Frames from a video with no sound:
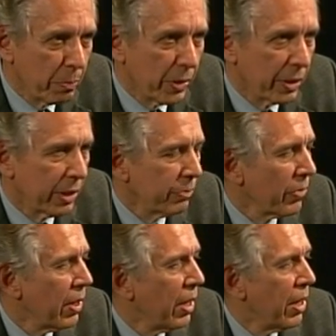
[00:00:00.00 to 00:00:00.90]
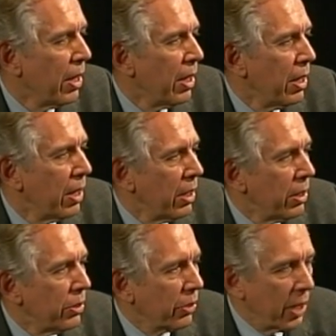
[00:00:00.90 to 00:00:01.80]
building,
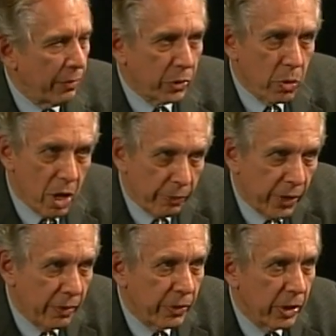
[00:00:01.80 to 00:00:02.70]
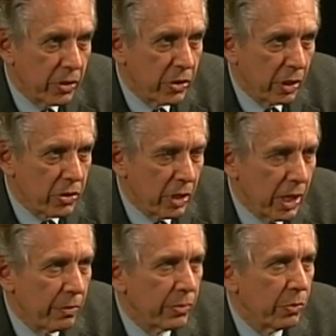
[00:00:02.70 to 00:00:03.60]
you're going to have to qualify for HUD Section 8.
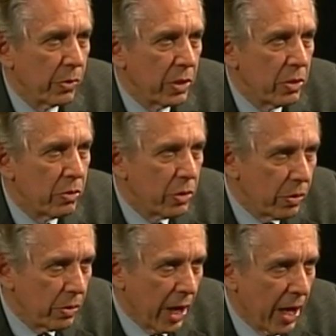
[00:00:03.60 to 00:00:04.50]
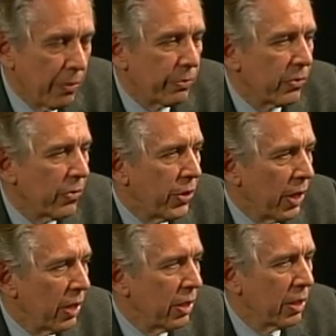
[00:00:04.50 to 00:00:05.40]
When you do that,
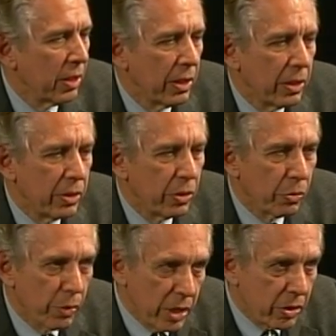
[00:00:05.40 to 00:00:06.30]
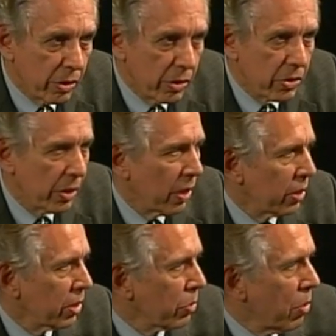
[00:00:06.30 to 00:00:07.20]
then your renters are going
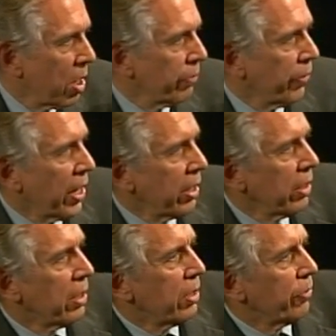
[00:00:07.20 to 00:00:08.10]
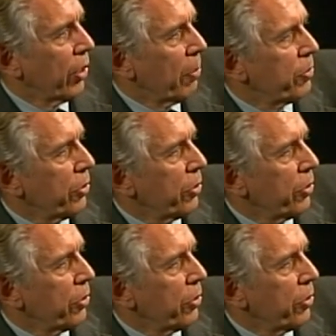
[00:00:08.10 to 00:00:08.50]
to qualify for up to